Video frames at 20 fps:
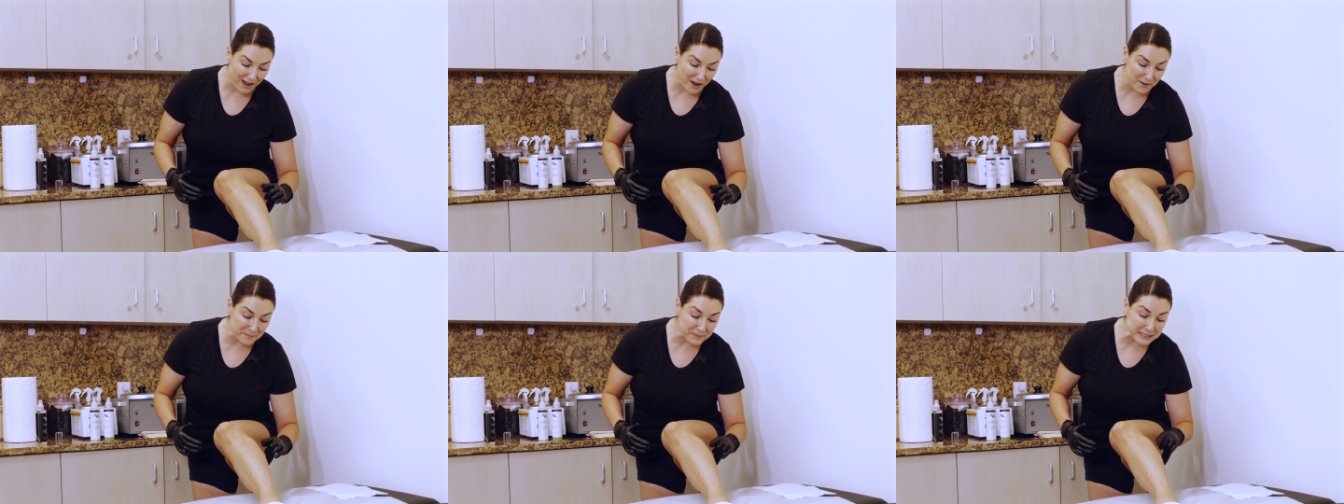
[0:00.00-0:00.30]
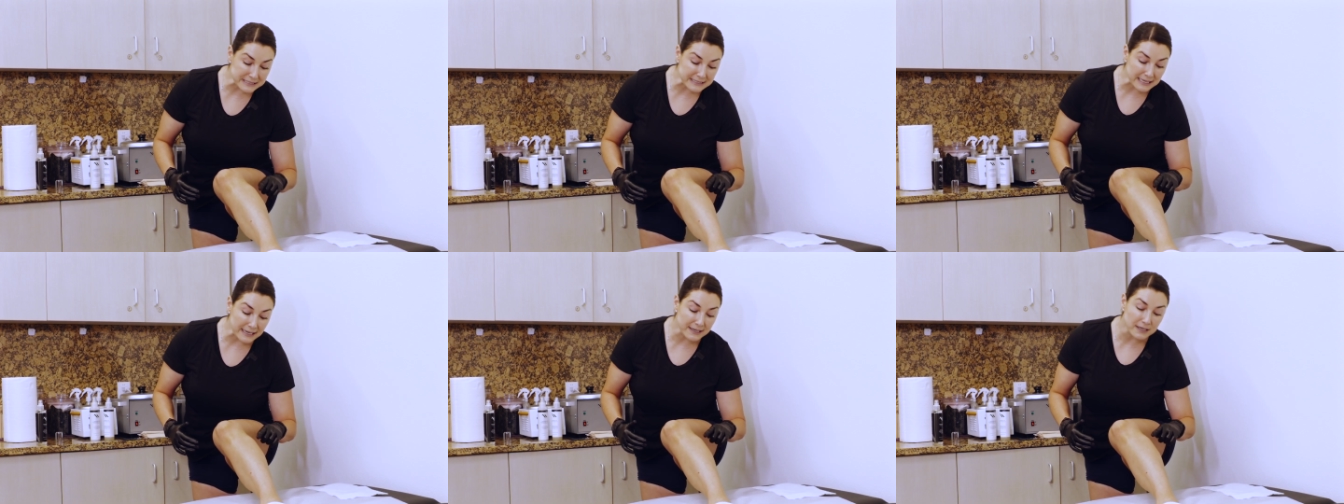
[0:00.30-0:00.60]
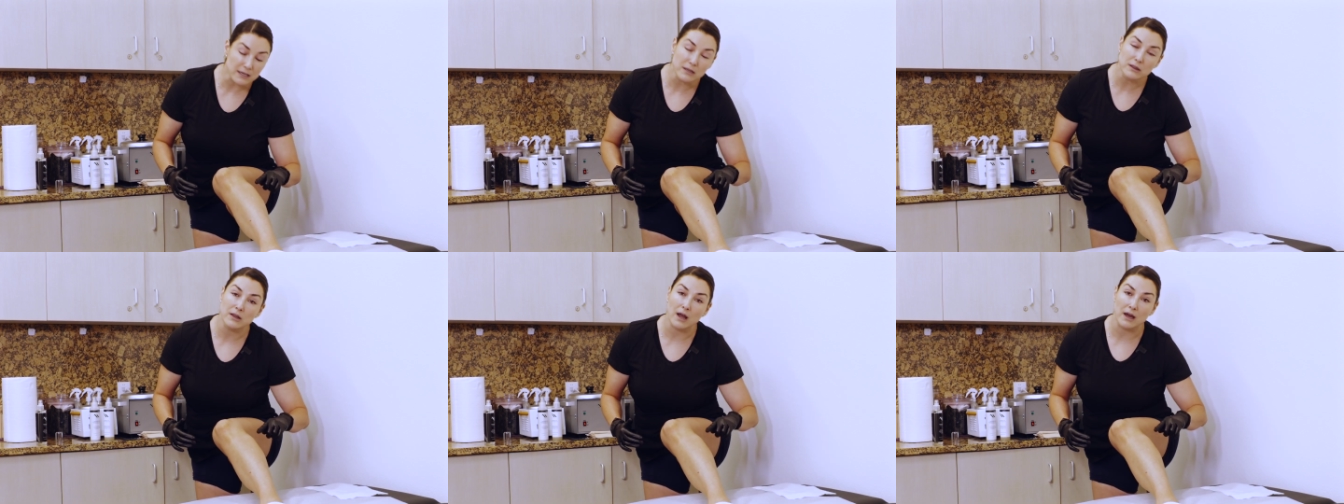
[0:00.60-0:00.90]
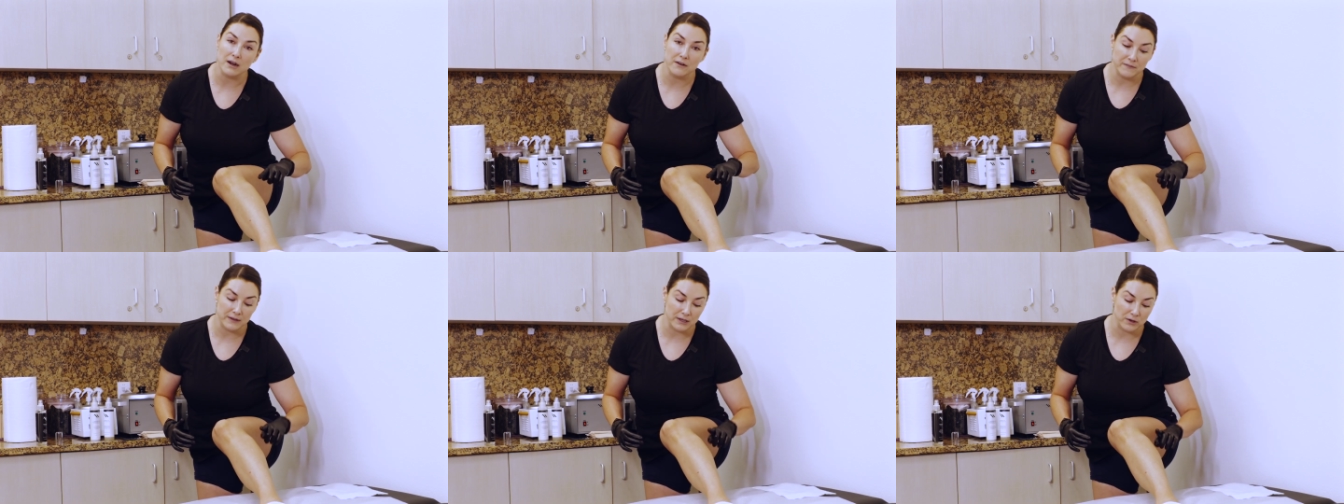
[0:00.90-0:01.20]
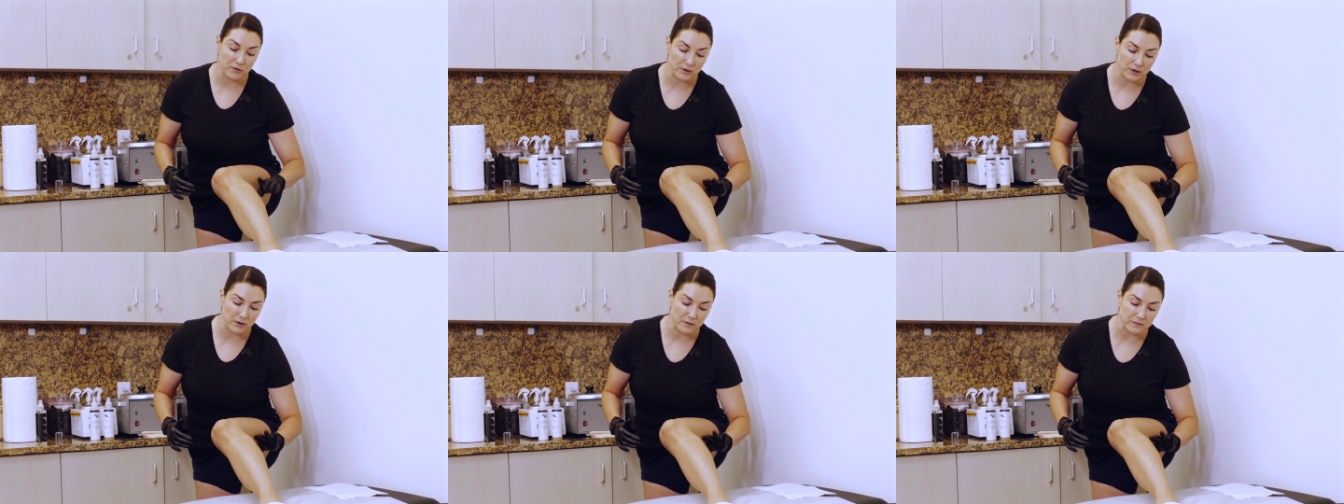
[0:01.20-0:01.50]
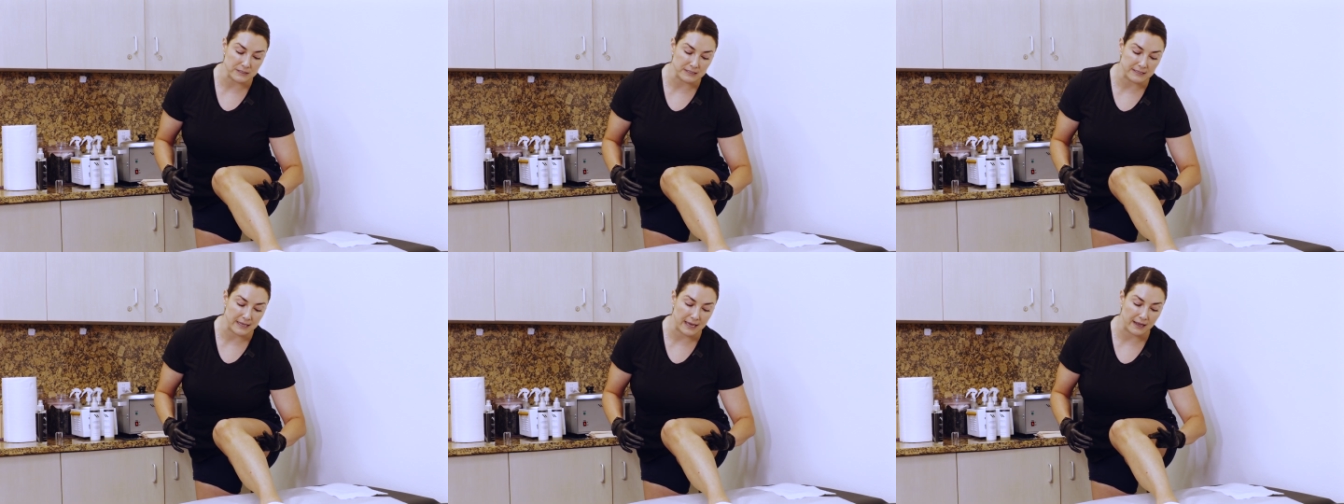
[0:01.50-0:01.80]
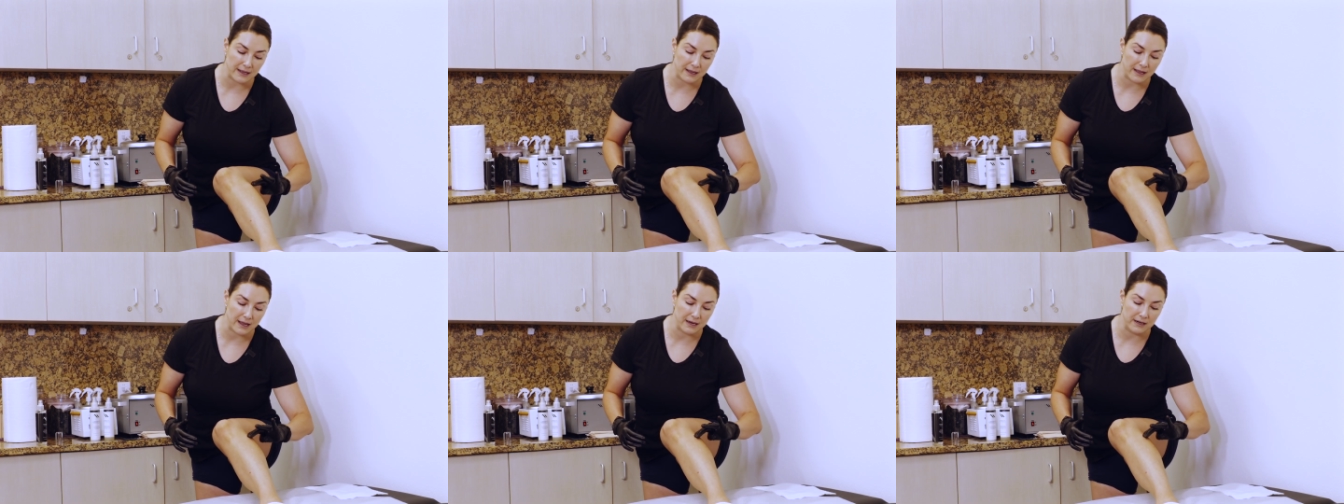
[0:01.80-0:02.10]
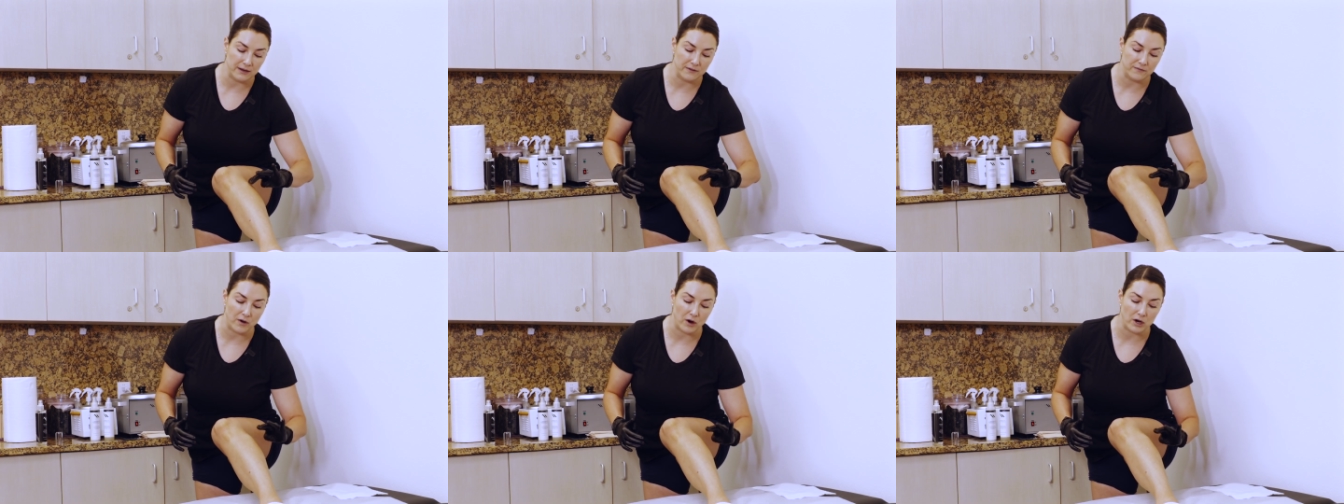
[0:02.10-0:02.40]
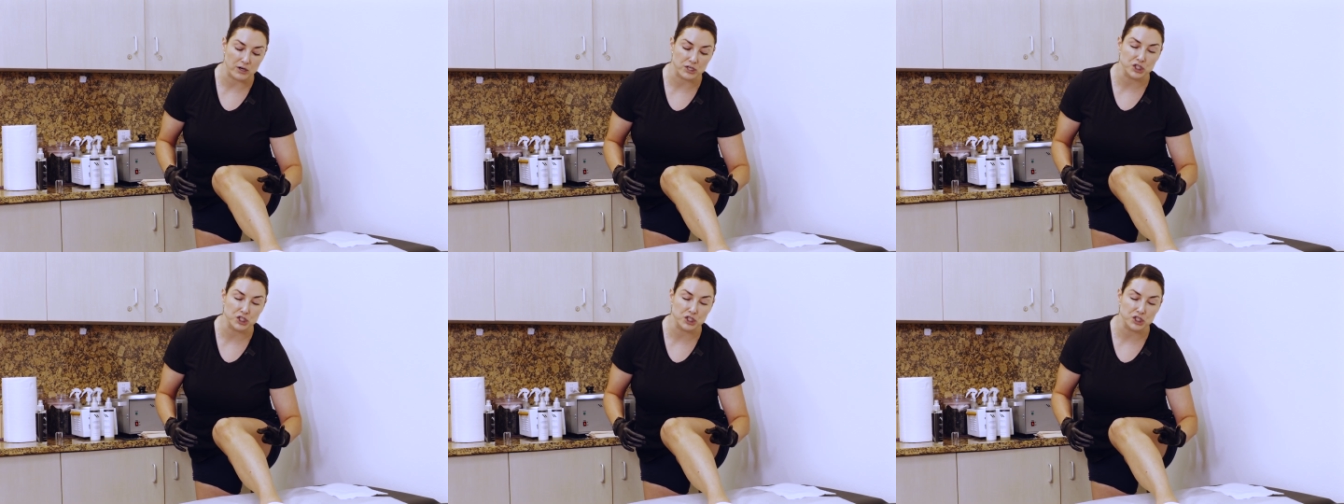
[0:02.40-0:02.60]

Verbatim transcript: um, because I get a lot of ingrowns that kind of are